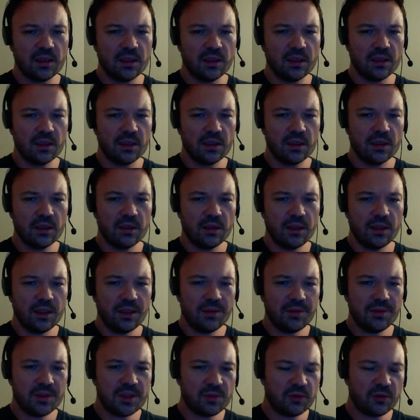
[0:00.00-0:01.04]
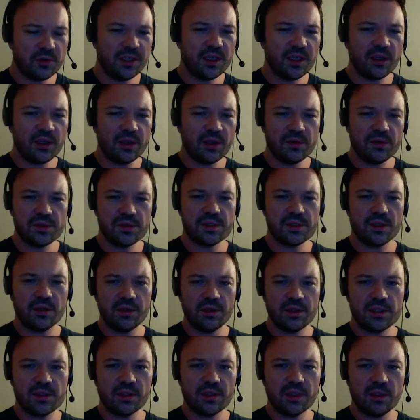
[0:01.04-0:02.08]
It's pretty close, though. It's looking
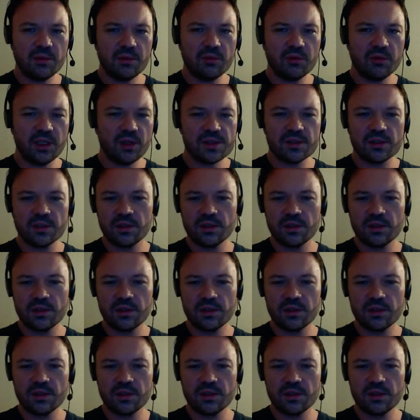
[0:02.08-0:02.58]
pretty close.